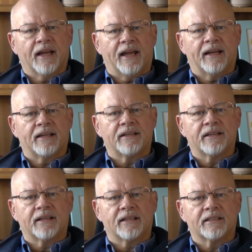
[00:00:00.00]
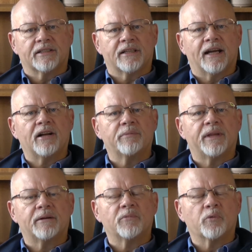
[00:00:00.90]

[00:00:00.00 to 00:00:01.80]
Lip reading: and to help them